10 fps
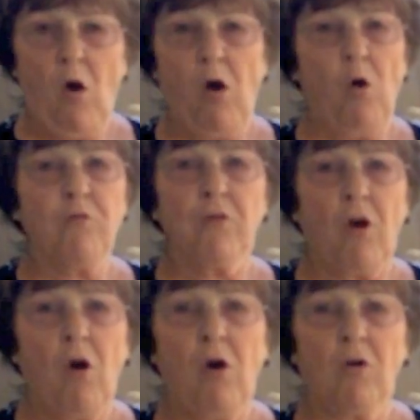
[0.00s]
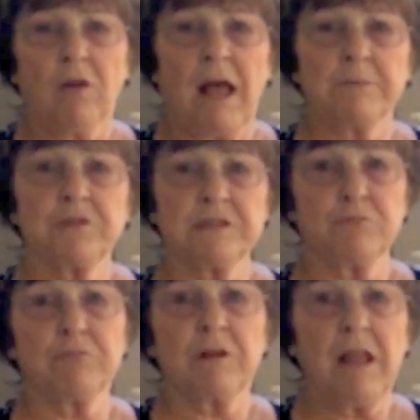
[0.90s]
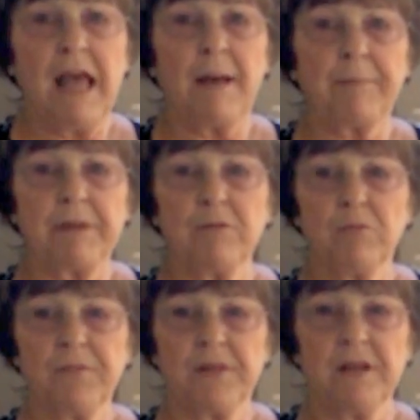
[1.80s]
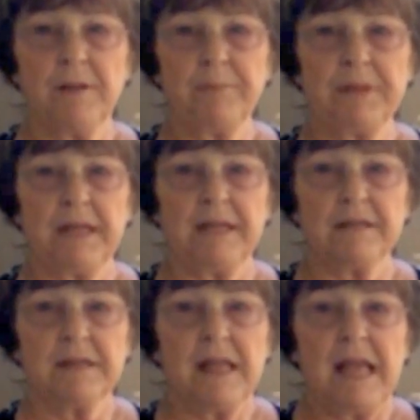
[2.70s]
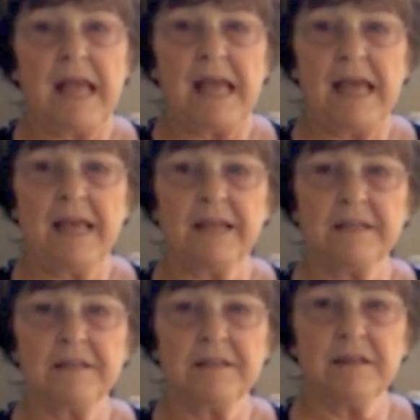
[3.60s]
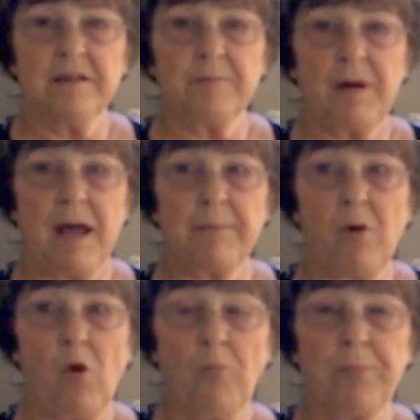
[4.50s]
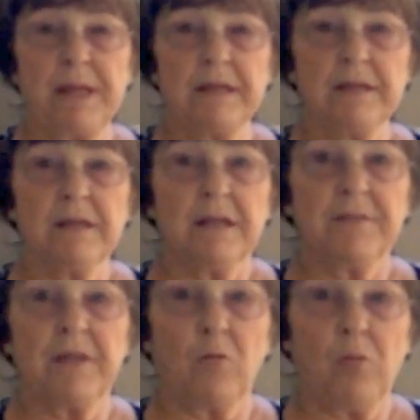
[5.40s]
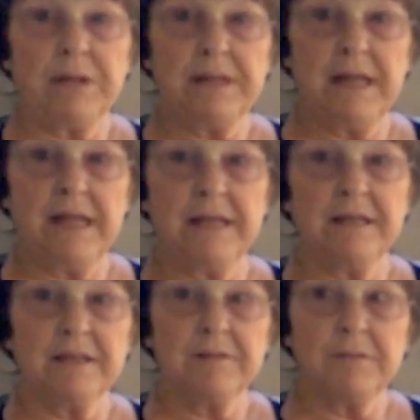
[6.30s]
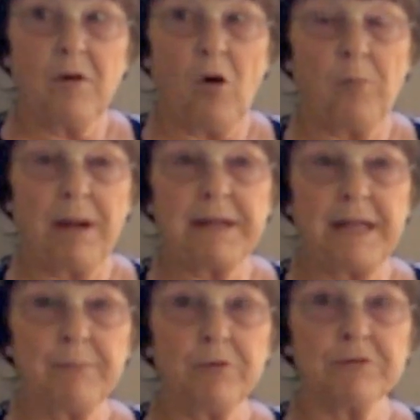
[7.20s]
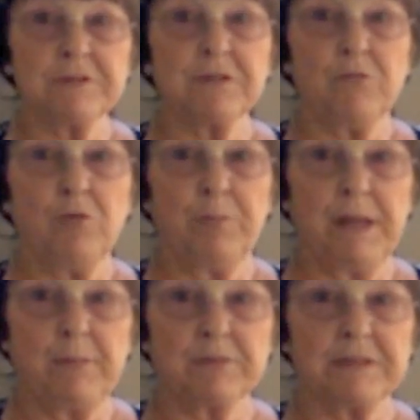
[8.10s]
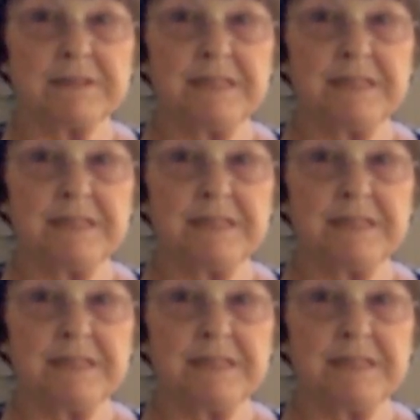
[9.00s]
Overall, I'm just real happy with the company, and I'm hoping that one day all my neighbors will be able